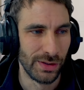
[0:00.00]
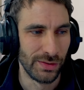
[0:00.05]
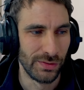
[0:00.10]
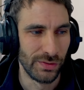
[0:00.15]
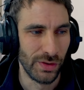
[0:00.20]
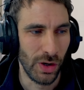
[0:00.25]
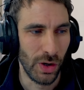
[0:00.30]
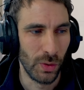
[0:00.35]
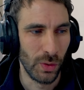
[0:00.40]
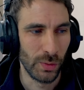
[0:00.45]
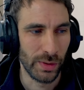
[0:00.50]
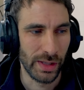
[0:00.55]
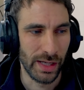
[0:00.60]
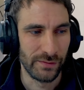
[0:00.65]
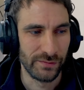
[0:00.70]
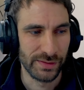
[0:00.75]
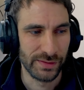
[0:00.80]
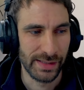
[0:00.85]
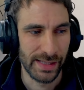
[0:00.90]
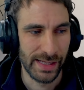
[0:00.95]
the old
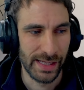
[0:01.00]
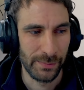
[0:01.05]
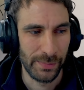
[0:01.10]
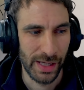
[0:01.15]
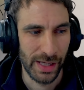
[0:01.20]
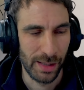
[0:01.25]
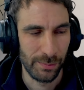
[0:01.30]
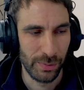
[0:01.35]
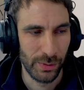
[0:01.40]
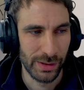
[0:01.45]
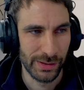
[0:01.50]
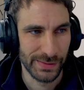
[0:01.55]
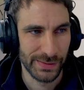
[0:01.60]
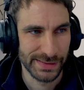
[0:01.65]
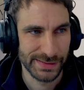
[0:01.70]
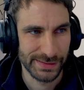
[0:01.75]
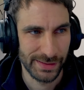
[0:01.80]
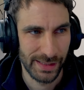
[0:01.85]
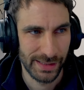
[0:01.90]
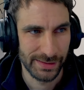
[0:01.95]
oven had a power point on the
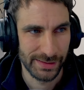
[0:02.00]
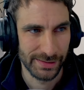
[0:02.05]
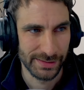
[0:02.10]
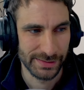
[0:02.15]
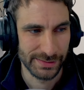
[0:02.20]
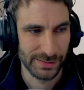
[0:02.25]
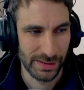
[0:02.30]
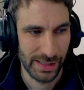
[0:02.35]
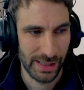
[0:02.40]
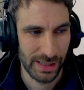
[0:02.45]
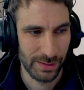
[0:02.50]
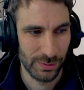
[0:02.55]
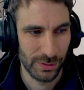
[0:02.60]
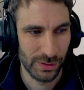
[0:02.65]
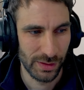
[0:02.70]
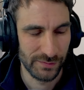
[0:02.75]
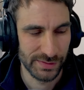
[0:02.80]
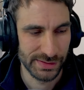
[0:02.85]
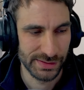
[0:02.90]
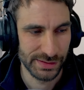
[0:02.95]
side, and this
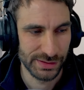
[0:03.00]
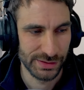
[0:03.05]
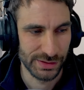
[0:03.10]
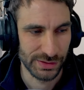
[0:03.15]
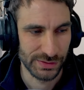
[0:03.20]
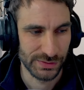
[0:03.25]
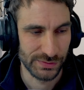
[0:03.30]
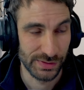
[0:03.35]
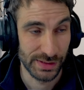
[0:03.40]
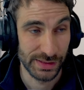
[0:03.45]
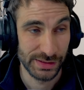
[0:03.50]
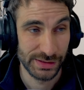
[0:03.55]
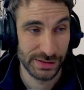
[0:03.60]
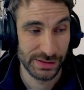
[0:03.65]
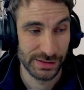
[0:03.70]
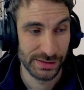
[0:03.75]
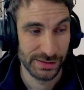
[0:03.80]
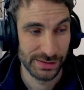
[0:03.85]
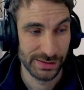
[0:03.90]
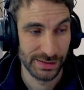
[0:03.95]
cable obviously just
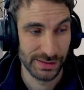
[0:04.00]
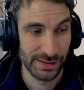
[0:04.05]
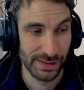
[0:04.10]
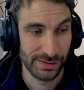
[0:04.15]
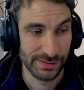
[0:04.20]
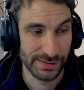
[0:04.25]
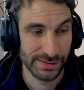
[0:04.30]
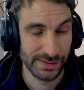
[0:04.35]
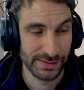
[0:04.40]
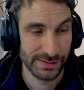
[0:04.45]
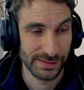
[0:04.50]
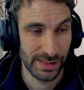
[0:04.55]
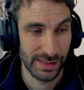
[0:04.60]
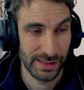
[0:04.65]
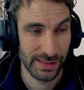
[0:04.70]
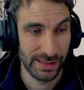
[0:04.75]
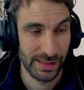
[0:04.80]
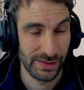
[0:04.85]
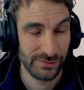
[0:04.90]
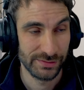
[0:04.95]
reached onto the
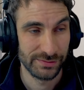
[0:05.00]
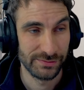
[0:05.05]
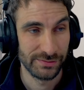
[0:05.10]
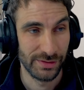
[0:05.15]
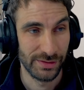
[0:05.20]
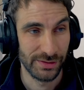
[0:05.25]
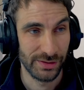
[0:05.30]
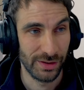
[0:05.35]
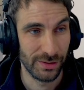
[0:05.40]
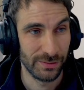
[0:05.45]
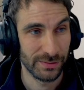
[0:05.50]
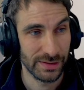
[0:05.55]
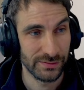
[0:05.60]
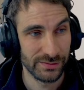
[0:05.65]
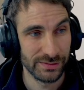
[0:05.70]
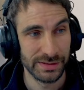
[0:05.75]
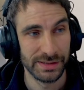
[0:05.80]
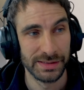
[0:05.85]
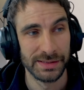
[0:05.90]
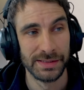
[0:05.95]
side of the oven on the old
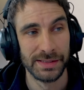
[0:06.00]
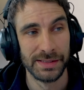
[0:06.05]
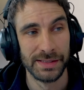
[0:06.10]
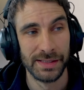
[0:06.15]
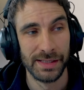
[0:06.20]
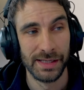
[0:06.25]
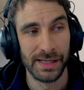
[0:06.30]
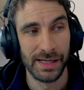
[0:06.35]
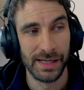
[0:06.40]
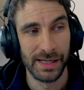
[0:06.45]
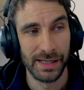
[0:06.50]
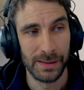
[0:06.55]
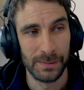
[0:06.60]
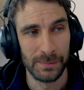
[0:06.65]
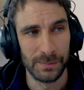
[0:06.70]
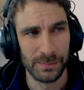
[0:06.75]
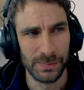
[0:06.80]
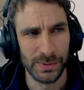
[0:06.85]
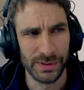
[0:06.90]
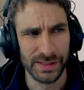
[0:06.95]
oven.
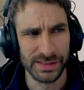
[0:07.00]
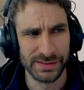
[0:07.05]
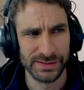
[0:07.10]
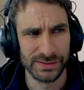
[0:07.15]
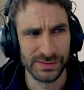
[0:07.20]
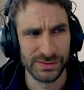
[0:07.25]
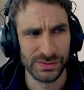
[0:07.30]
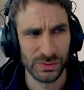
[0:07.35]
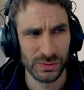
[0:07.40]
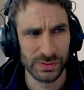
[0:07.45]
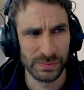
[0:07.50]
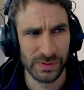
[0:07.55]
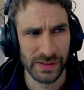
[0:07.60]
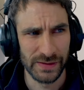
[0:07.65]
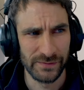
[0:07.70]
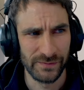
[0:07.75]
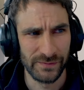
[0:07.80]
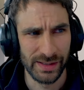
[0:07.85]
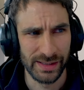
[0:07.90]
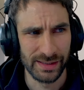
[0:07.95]
But this install is
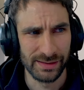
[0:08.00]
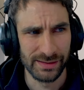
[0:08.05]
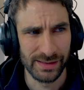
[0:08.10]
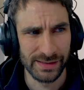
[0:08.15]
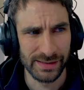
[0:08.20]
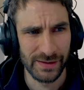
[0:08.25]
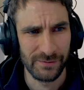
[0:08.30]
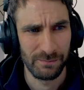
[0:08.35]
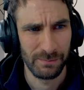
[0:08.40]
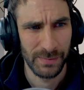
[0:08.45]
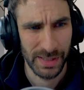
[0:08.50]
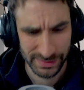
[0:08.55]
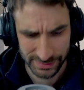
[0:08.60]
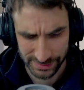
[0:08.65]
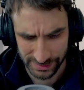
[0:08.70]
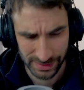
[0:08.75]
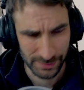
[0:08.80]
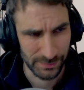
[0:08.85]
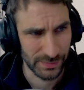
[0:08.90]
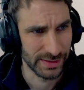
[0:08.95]
pretty funny. Like, they've
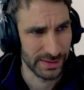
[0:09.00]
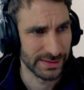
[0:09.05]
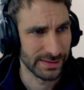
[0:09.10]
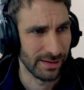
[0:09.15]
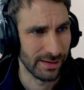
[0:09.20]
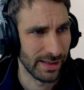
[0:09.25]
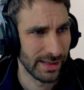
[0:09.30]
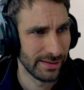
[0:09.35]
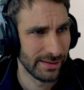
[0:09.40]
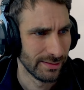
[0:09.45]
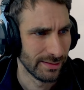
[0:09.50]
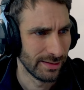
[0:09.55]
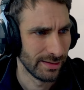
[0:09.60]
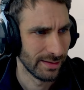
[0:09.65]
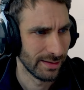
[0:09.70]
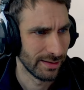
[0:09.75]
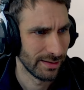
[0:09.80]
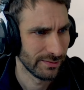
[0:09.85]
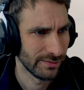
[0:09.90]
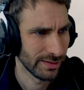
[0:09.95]
mounted up the side.
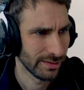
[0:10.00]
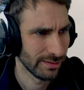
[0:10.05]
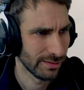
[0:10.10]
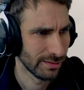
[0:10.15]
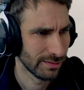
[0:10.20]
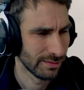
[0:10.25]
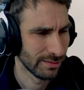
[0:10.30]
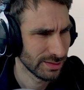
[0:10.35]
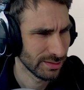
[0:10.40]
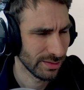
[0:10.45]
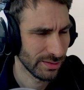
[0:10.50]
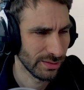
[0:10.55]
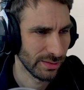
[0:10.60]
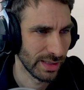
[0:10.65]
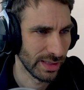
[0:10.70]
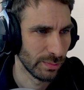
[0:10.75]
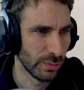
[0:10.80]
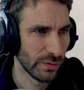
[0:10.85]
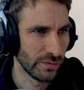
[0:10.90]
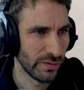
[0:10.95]
I thought
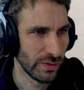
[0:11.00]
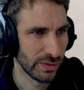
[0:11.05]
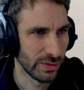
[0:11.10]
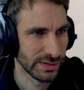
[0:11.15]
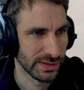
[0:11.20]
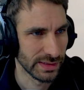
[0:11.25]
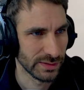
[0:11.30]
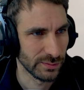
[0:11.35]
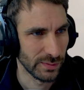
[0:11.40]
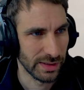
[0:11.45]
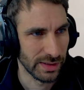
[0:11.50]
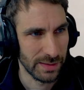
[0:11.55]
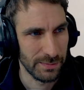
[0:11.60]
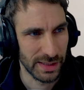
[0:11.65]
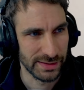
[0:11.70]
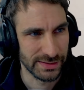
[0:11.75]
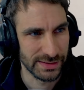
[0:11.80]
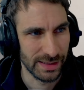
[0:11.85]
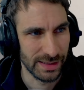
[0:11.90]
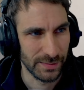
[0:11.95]
I had more photos of this one. They
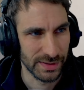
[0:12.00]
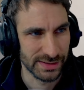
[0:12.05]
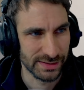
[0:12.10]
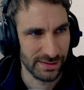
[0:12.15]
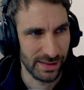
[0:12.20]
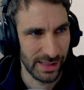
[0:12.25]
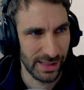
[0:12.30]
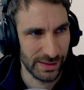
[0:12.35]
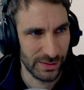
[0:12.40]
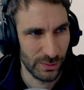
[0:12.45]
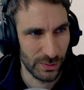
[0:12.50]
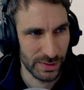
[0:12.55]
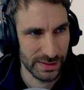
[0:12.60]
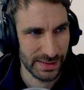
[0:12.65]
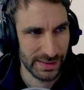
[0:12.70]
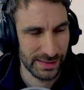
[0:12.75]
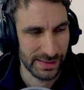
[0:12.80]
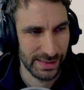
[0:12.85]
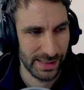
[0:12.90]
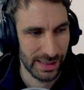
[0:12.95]
mounted up the side in order
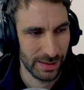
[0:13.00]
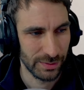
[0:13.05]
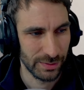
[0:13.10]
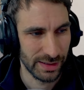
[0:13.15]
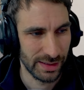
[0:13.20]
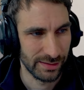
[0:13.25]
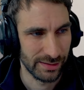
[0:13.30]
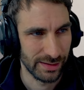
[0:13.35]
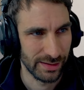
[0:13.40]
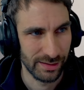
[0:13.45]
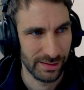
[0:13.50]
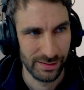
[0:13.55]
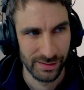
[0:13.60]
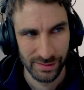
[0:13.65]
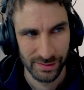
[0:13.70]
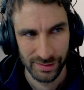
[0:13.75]
to get the cable out there.